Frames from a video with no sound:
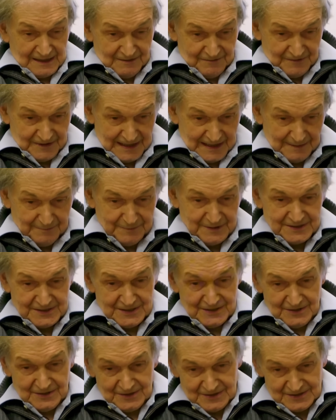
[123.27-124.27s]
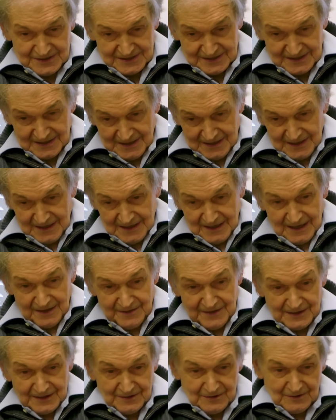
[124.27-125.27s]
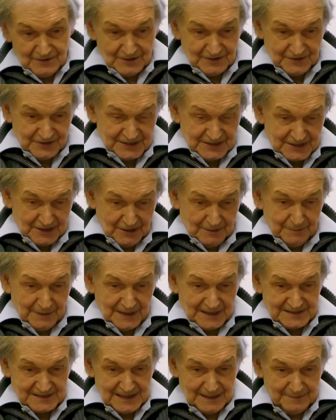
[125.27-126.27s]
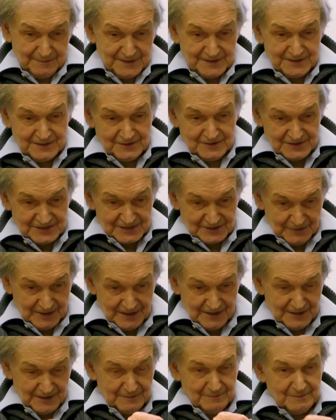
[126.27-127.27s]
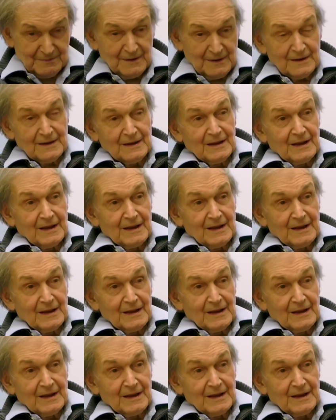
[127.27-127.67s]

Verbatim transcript: give the amplitudes, and then you look at these complex amplitudes, square them.